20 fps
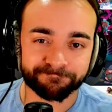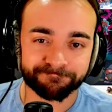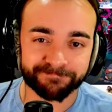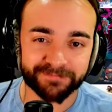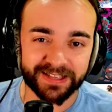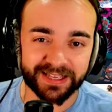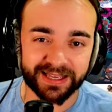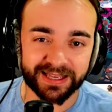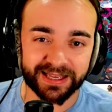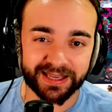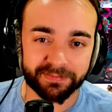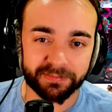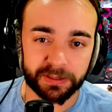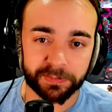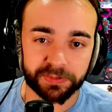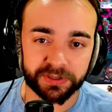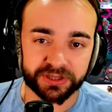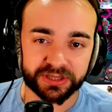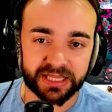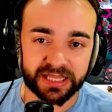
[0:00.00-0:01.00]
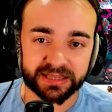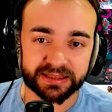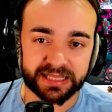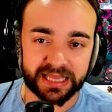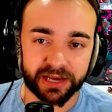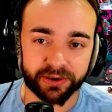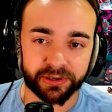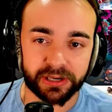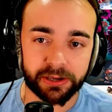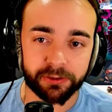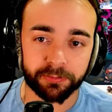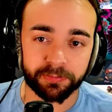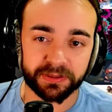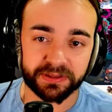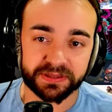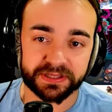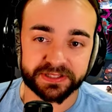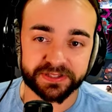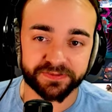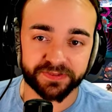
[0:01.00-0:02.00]
I'm going to put that down. It would be
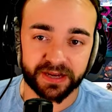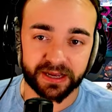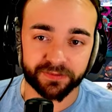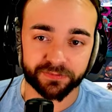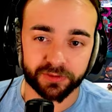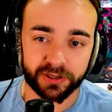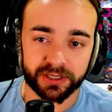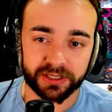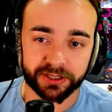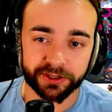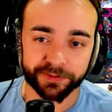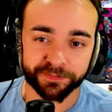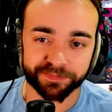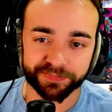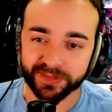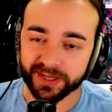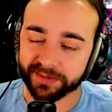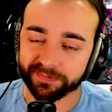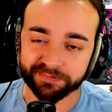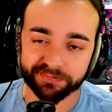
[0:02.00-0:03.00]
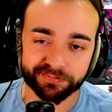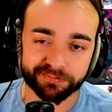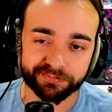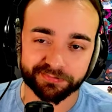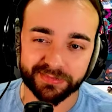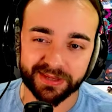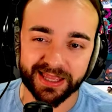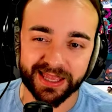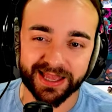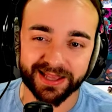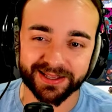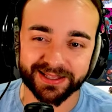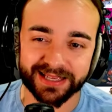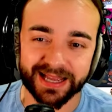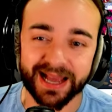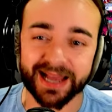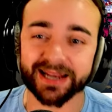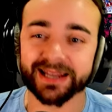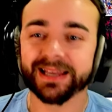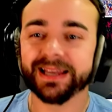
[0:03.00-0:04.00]
these 5 right here.
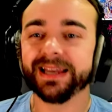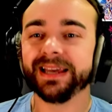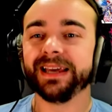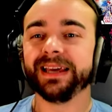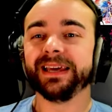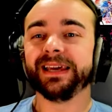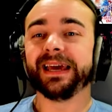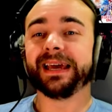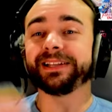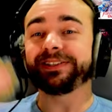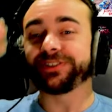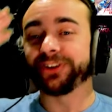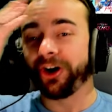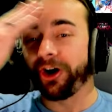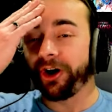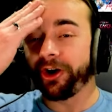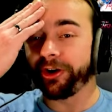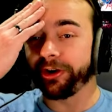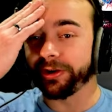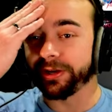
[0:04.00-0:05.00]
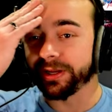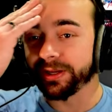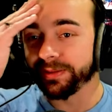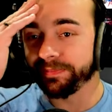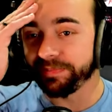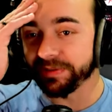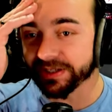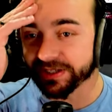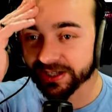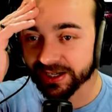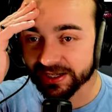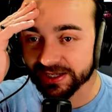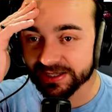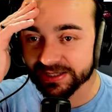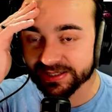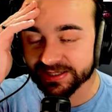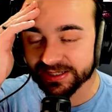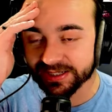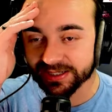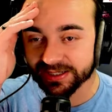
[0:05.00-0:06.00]
God, it's hard
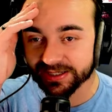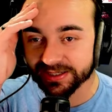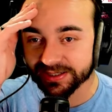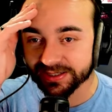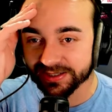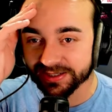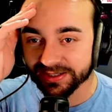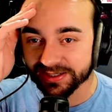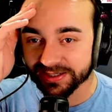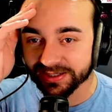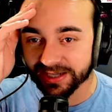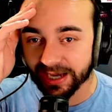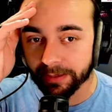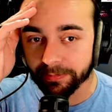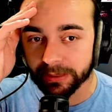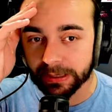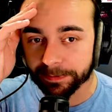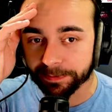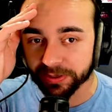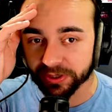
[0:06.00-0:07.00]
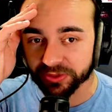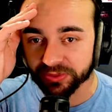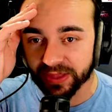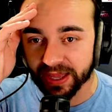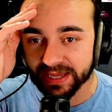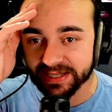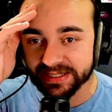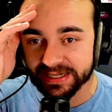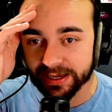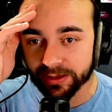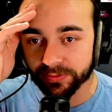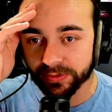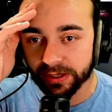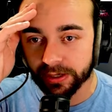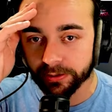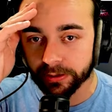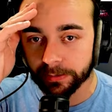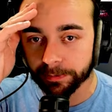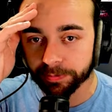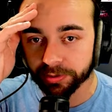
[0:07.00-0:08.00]
because I'm gonna put that down
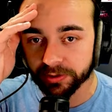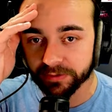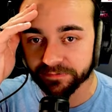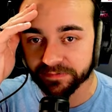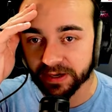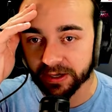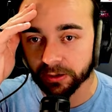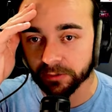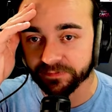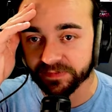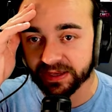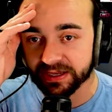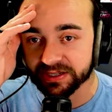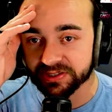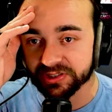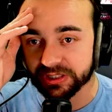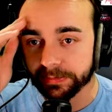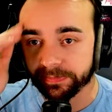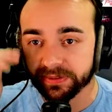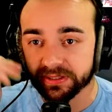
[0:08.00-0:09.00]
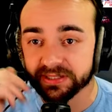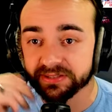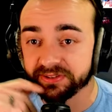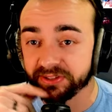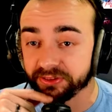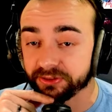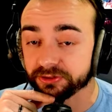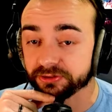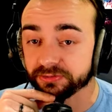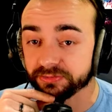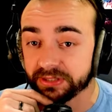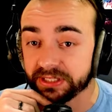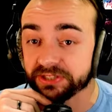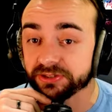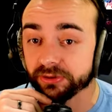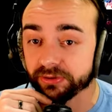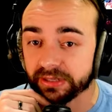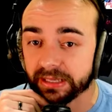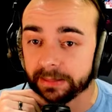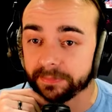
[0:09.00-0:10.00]
there and put Final Fantasy because these
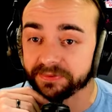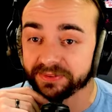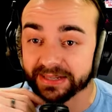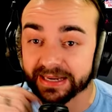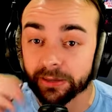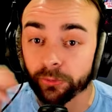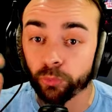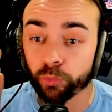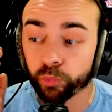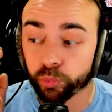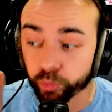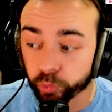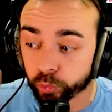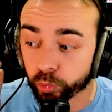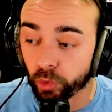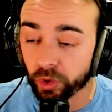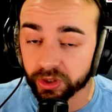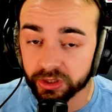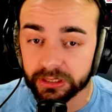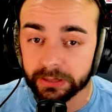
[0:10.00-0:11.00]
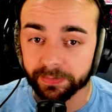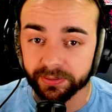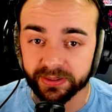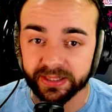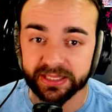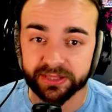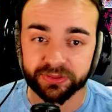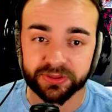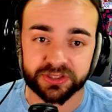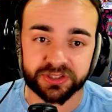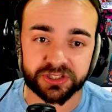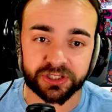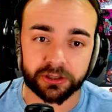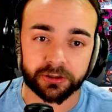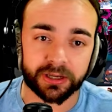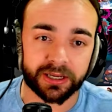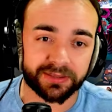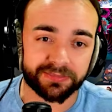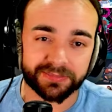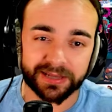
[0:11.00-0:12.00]
are games that I really played this year.
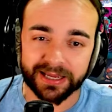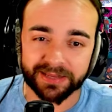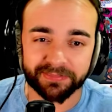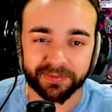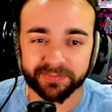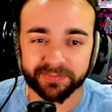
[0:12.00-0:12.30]
I'm